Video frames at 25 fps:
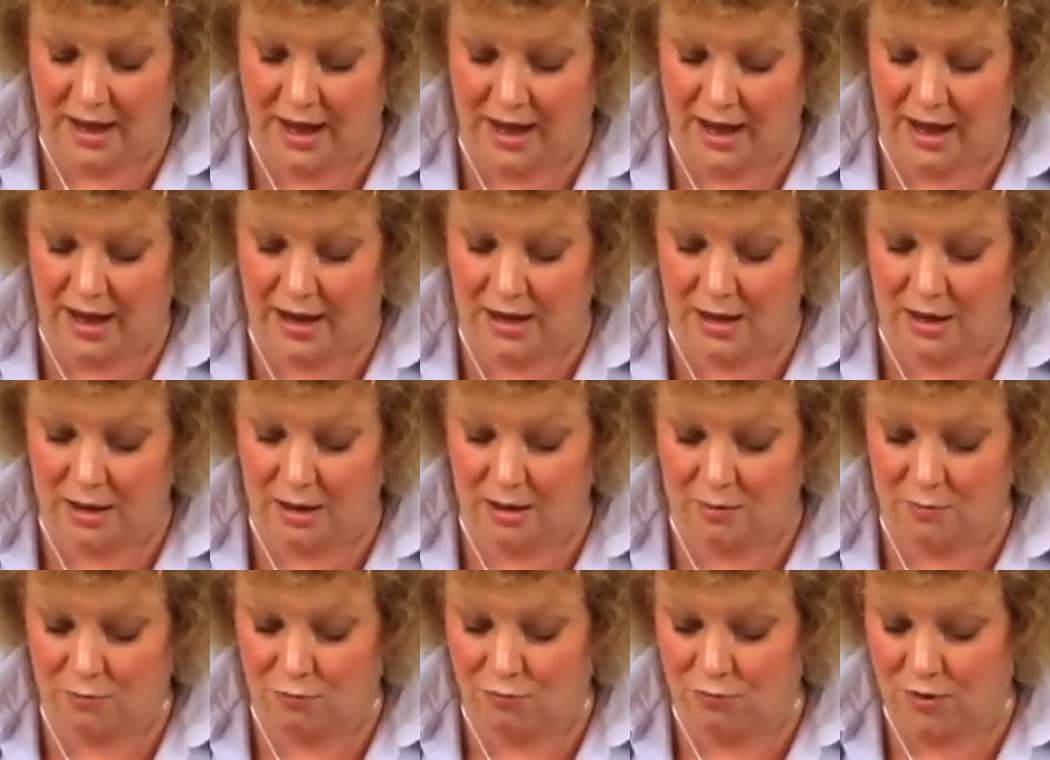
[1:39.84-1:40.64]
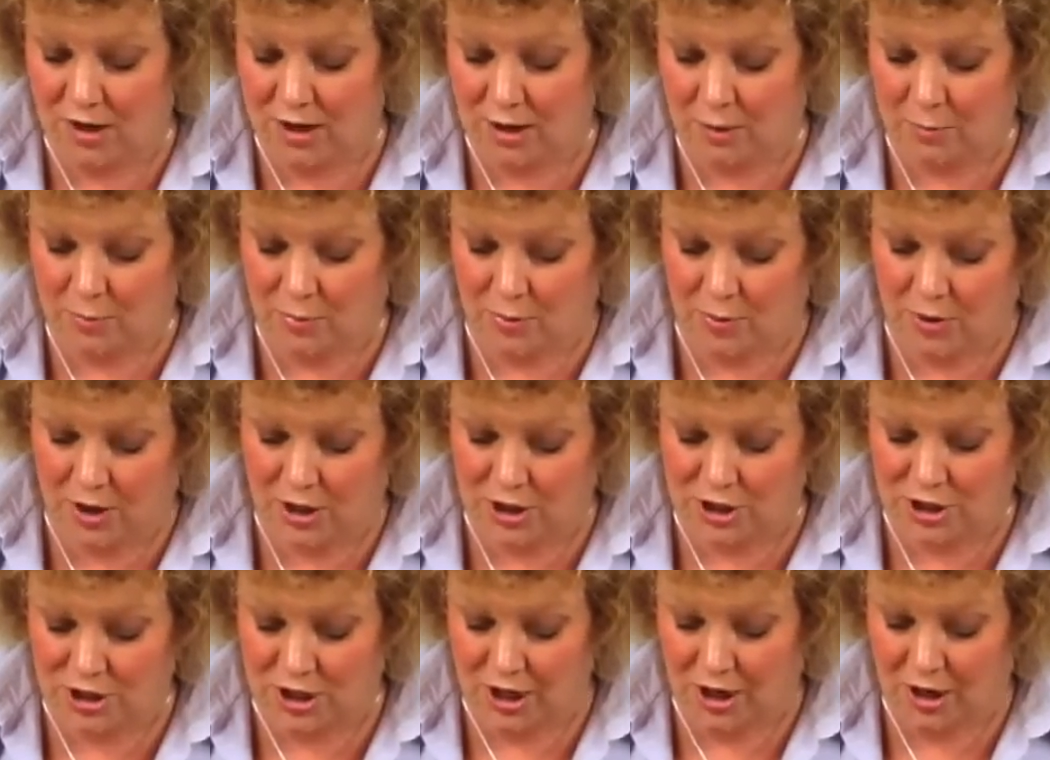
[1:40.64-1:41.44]
any real
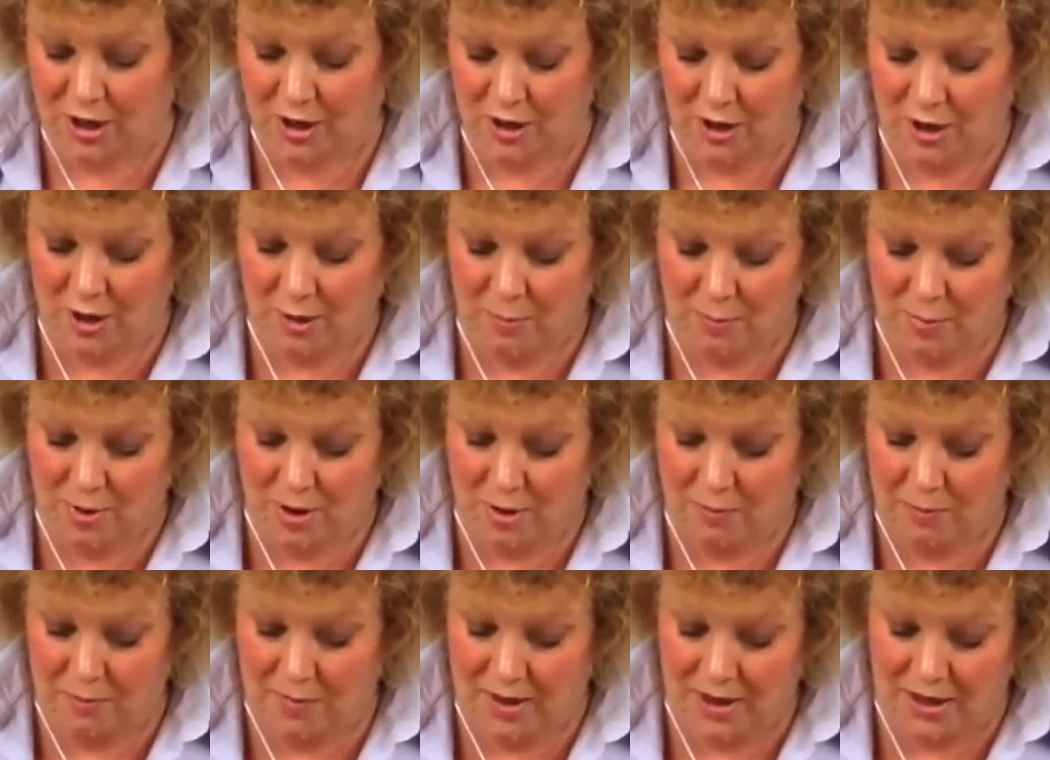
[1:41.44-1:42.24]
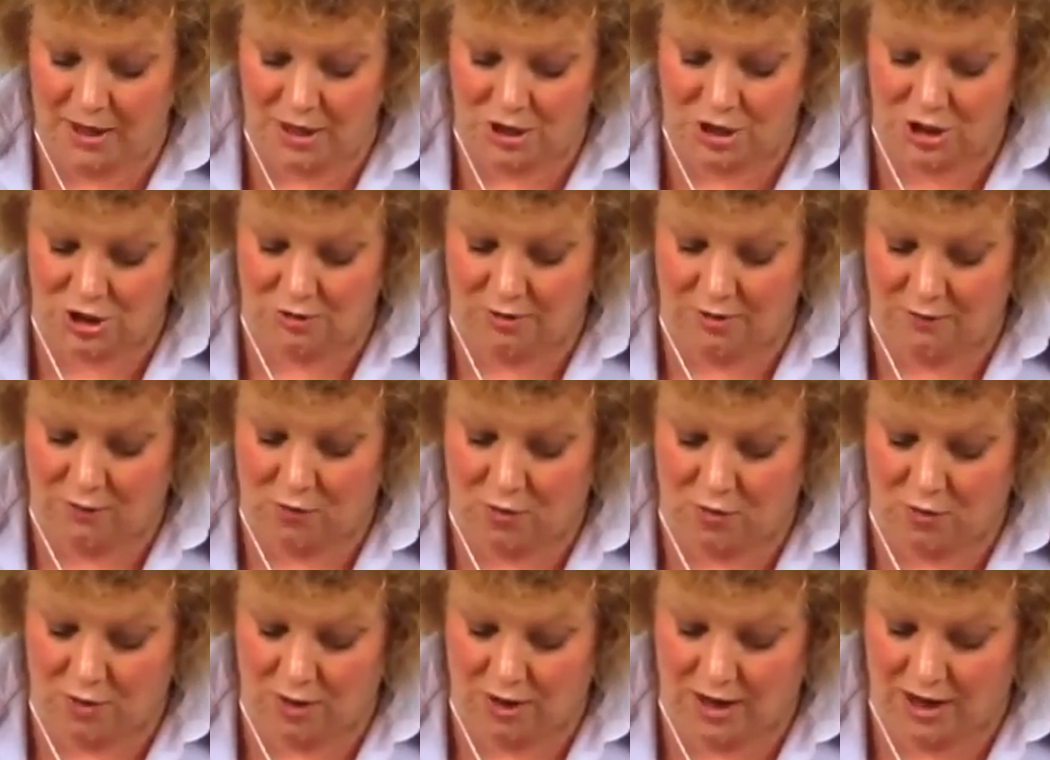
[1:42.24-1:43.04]
pressure, but I'm making sure I've
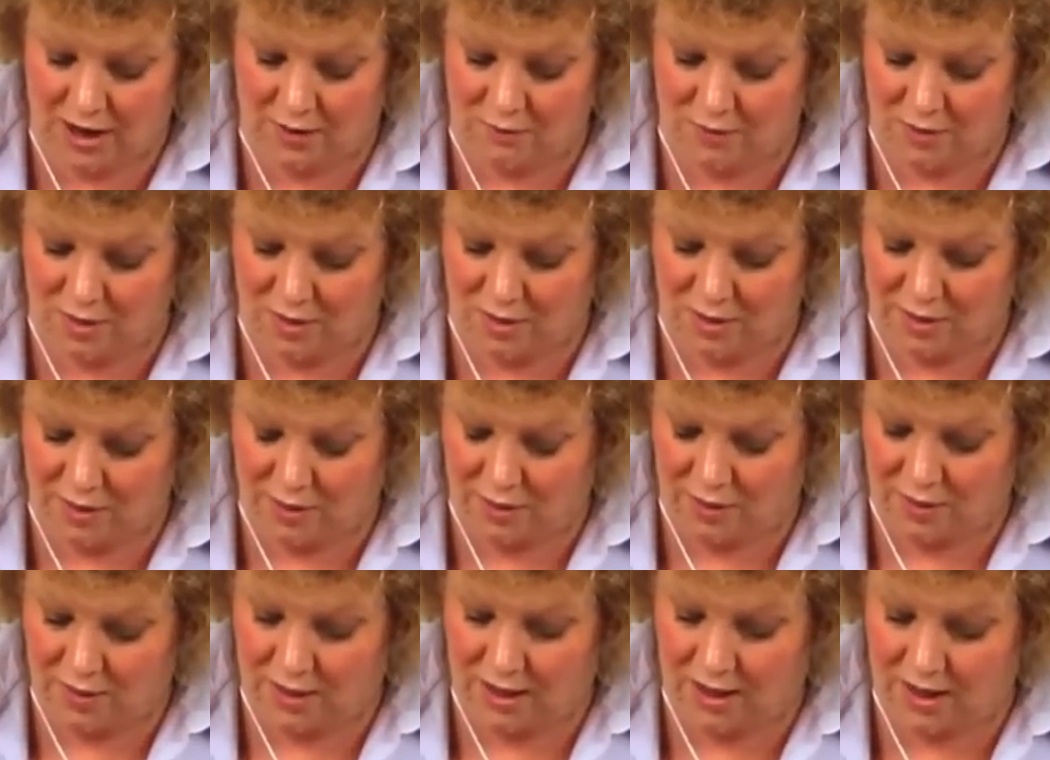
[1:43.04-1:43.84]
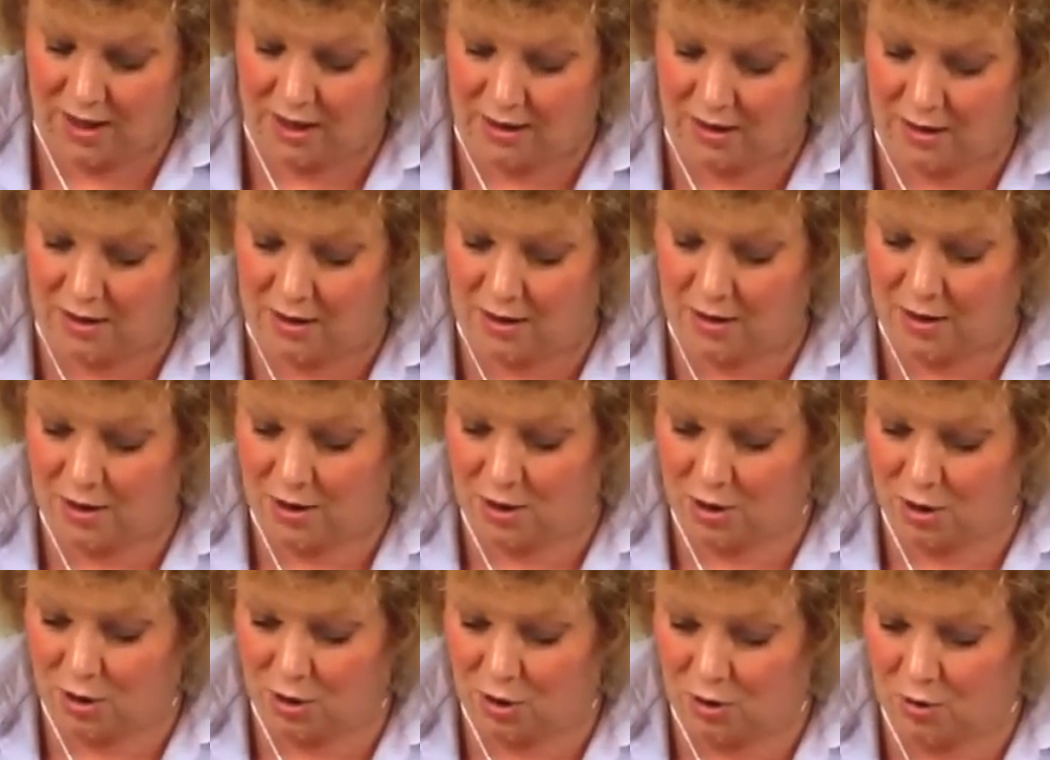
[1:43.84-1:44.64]
got kind of a thin
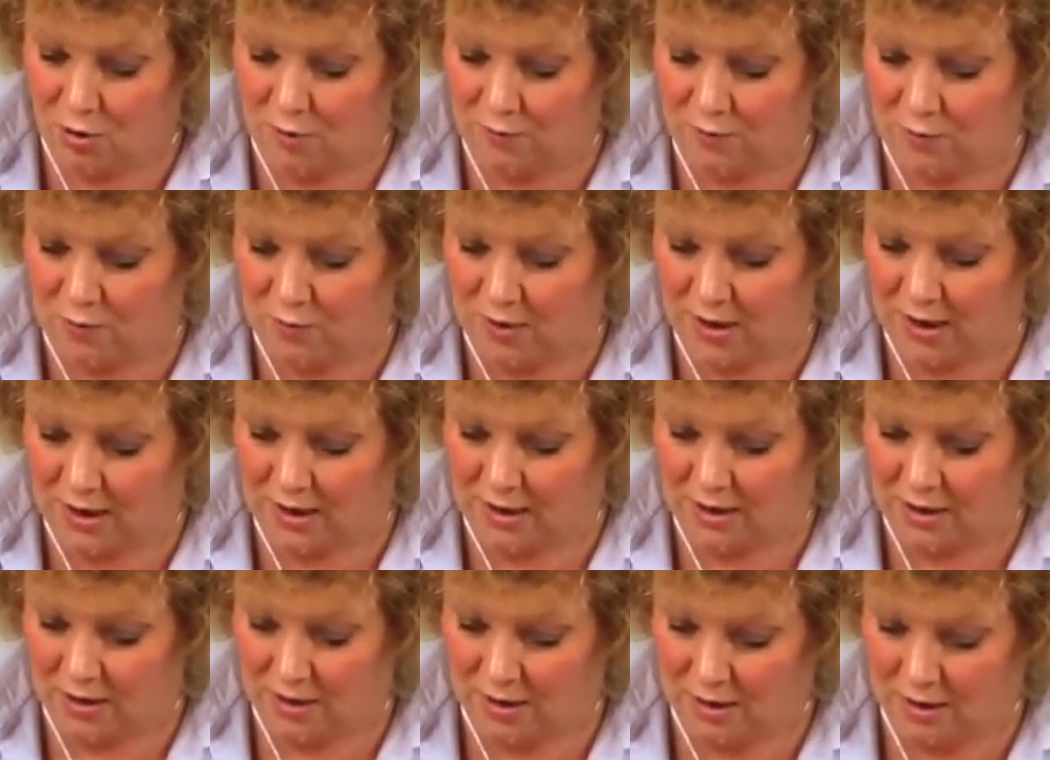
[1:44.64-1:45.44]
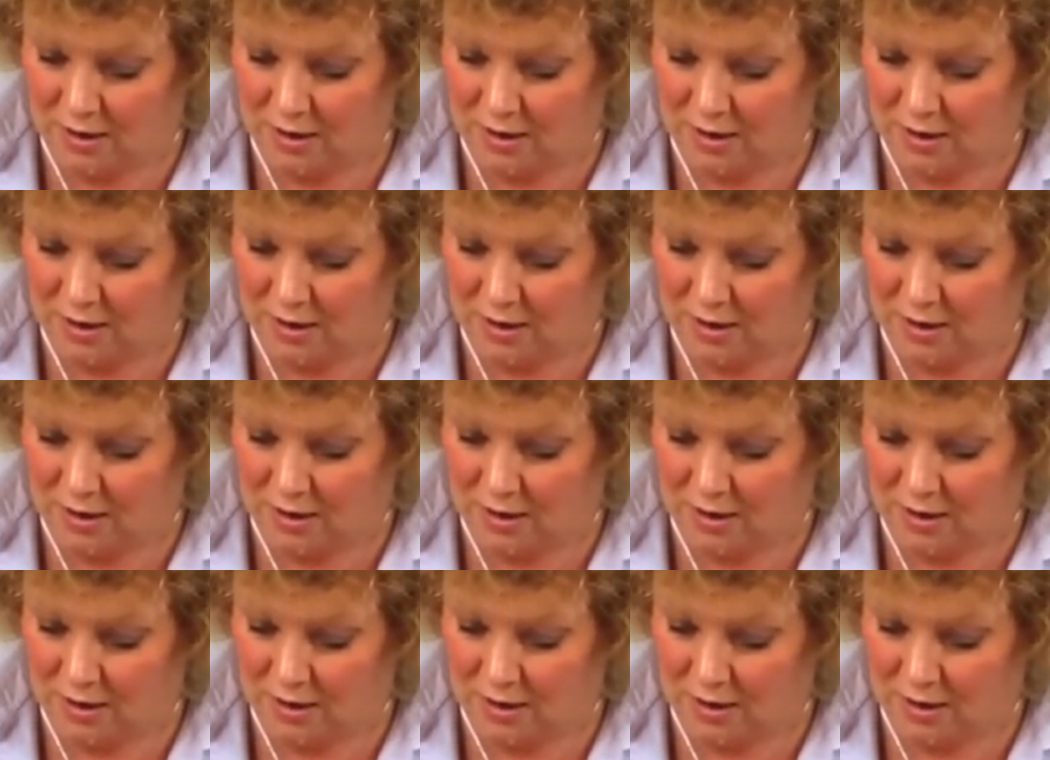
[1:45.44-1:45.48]
covering